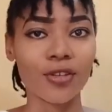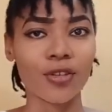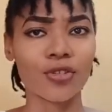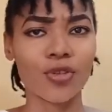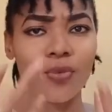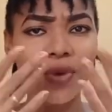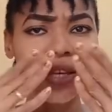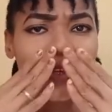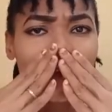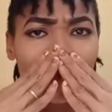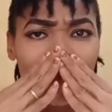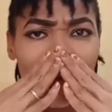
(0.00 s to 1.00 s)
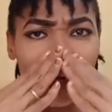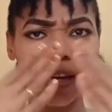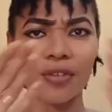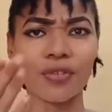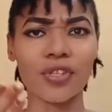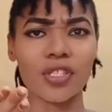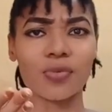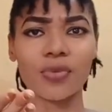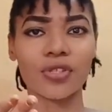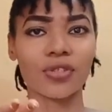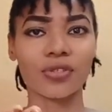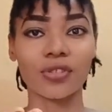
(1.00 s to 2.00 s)
someone gave you that kind of
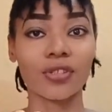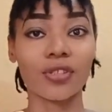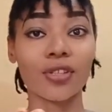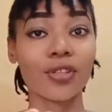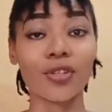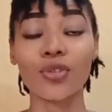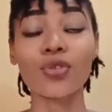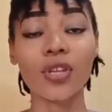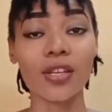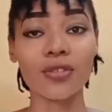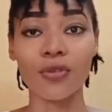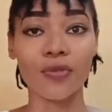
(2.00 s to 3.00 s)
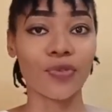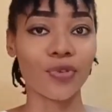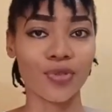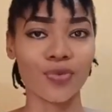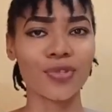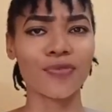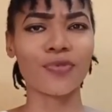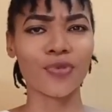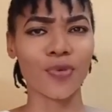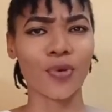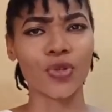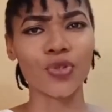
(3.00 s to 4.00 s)
expression, you get confused, you don't even know
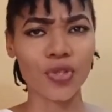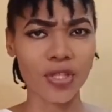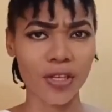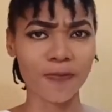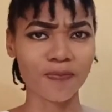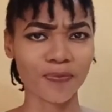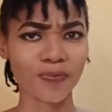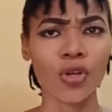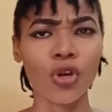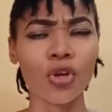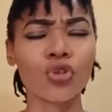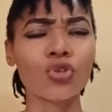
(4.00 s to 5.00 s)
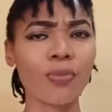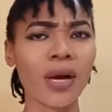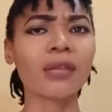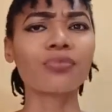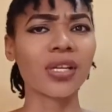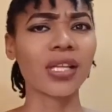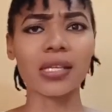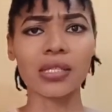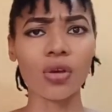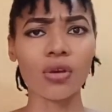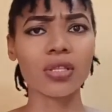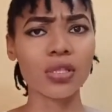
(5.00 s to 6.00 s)
what to say. So bad breath has
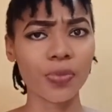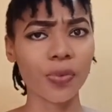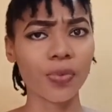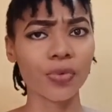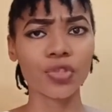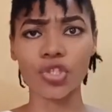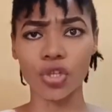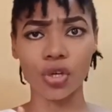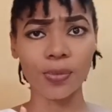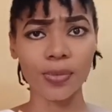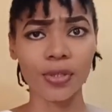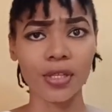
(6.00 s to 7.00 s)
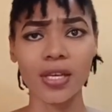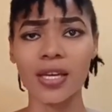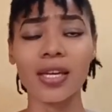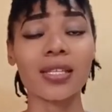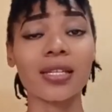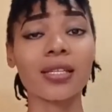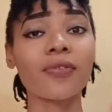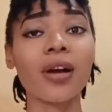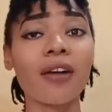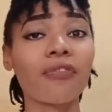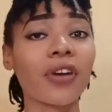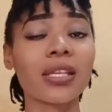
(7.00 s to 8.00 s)
cost people jobs. It has even
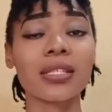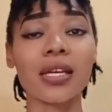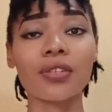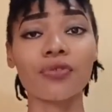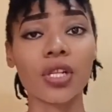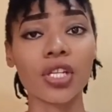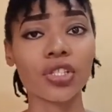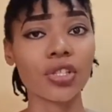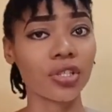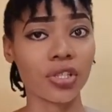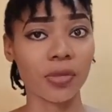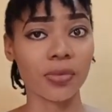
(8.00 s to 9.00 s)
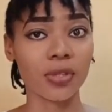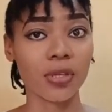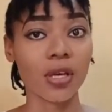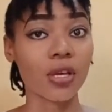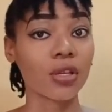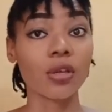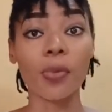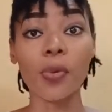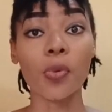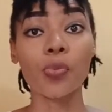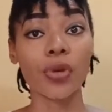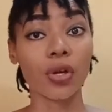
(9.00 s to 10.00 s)
affected relationships. Some people
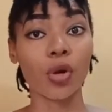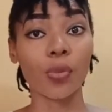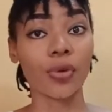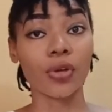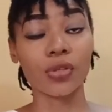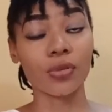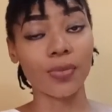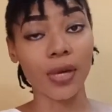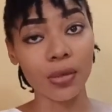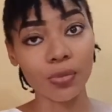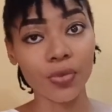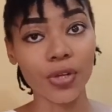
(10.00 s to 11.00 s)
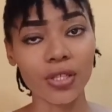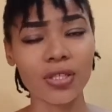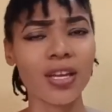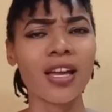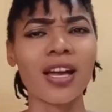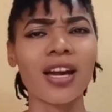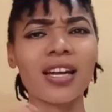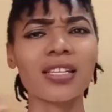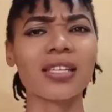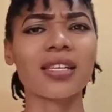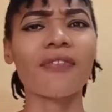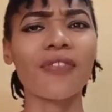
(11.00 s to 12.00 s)
break up because of bad breath, and it
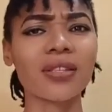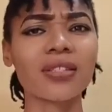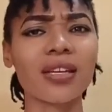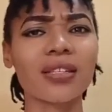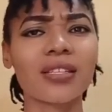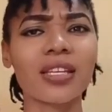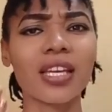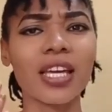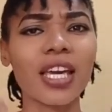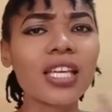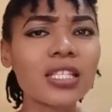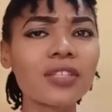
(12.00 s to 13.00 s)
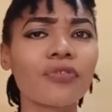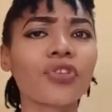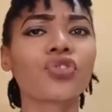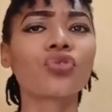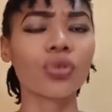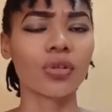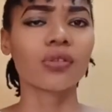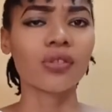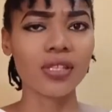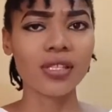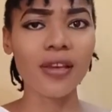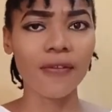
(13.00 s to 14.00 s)
has affected individual
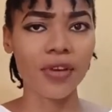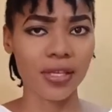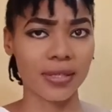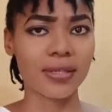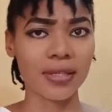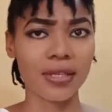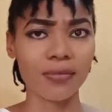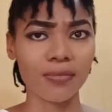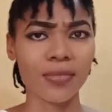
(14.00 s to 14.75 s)
self-esteem.